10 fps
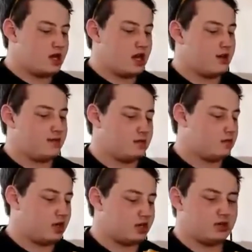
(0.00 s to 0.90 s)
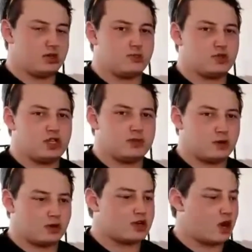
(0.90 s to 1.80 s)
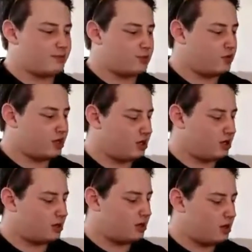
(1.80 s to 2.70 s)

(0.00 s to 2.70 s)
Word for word: And I have a regular double cheeseburger combo here